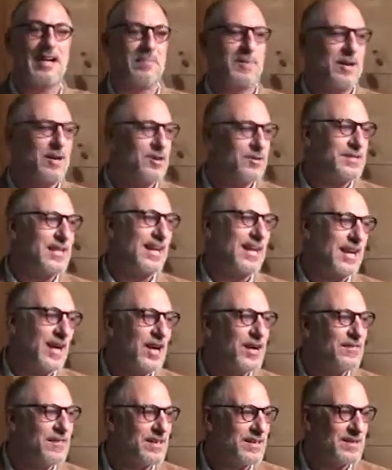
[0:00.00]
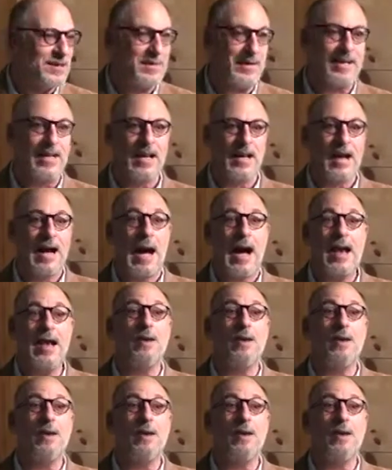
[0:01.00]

I better go take care of it. I